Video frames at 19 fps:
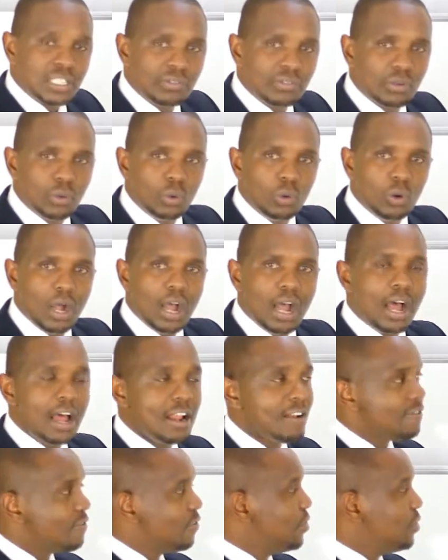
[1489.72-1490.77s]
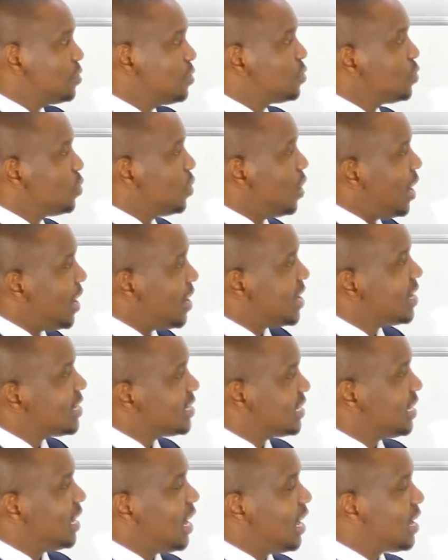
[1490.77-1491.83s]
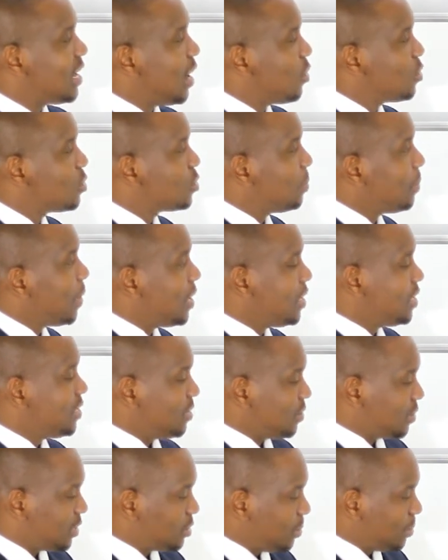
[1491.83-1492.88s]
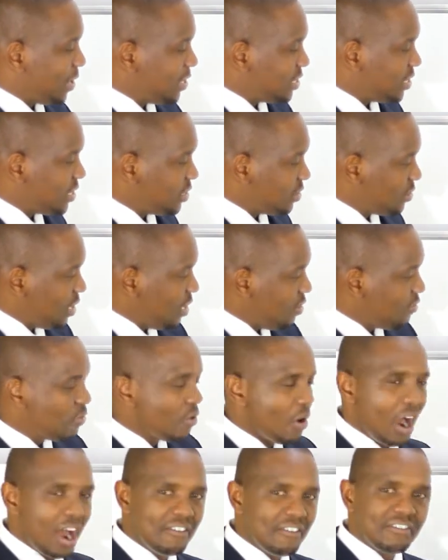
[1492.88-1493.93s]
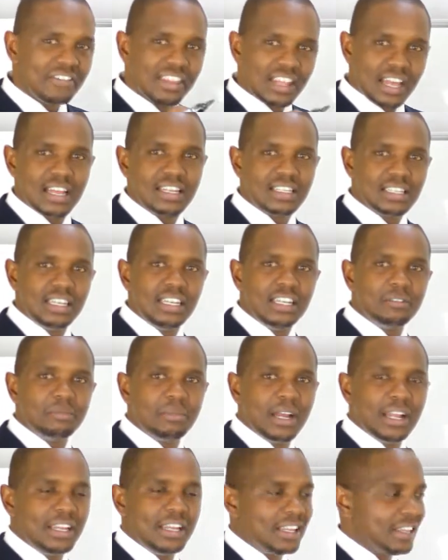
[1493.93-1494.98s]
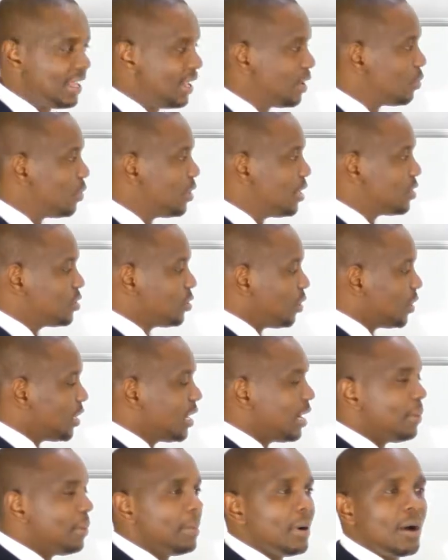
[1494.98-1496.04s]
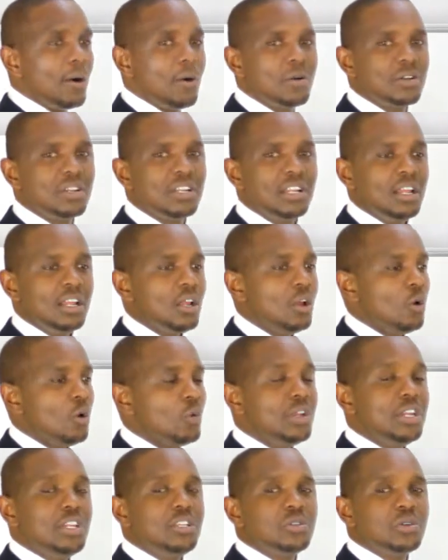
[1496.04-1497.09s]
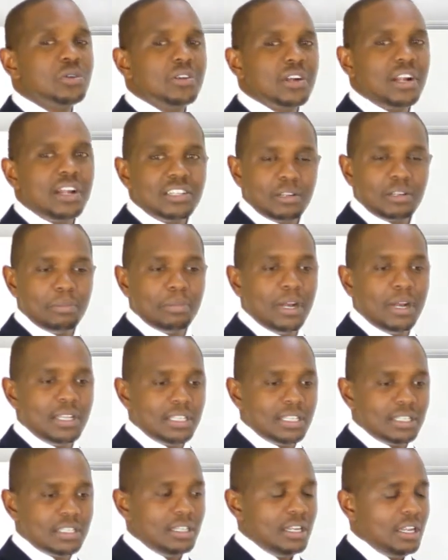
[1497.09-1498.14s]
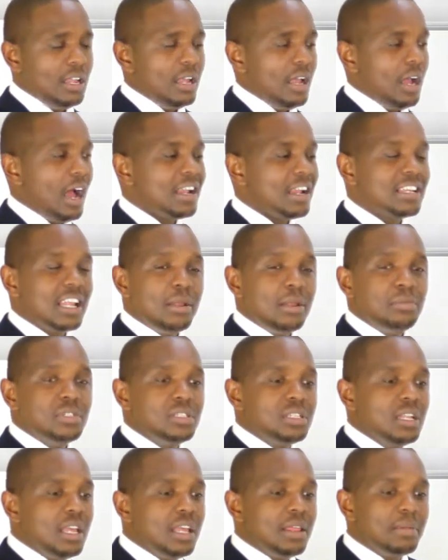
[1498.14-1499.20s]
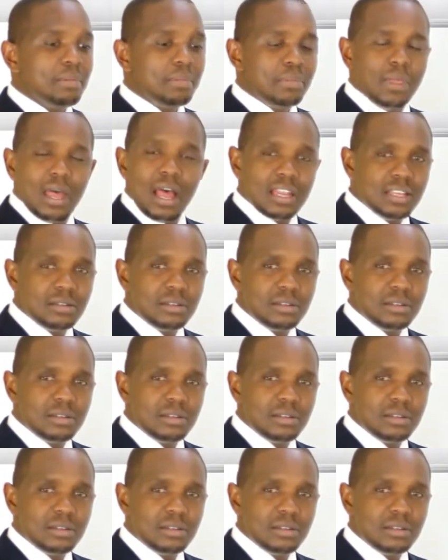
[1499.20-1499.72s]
flow, and for you to understand how to manage your expenses, if you have that in mind, then when you're talking about we need to crash a budget, at times that